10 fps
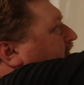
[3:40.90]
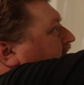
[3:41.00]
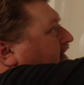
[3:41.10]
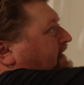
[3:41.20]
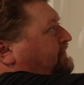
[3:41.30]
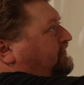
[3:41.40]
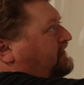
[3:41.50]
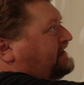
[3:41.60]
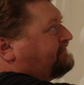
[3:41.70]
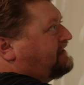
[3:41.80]
but I am going
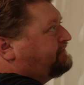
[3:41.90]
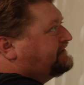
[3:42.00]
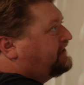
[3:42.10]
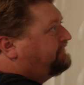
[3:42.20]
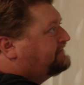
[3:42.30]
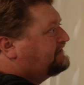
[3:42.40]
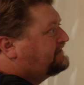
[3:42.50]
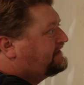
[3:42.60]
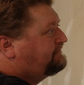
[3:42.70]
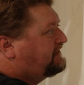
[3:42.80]
to scrape this off as soon
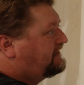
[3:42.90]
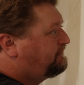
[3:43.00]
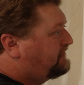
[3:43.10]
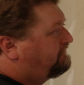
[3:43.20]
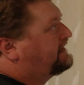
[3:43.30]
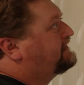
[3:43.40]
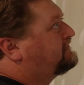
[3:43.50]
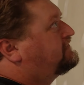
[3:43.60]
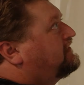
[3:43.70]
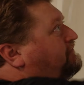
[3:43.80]
as I'm done and put
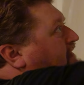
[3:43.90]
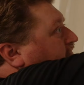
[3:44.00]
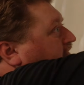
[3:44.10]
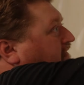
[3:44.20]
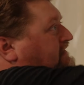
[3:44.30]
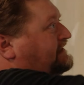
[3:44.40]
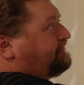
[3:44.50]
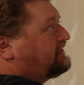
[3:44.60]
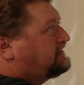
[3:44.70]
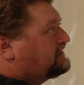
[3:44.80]
regular compound on. I just
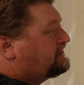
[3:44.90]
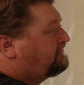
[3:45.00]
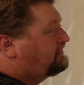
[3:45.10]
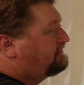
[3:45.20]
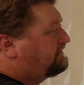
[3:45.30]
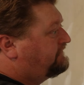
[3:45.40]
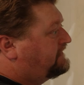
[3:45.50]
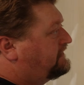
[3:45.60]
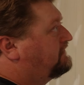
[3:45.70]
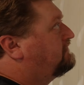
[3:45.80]
wanted to show you in the
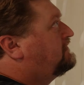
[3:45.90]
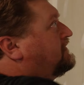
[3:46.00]
video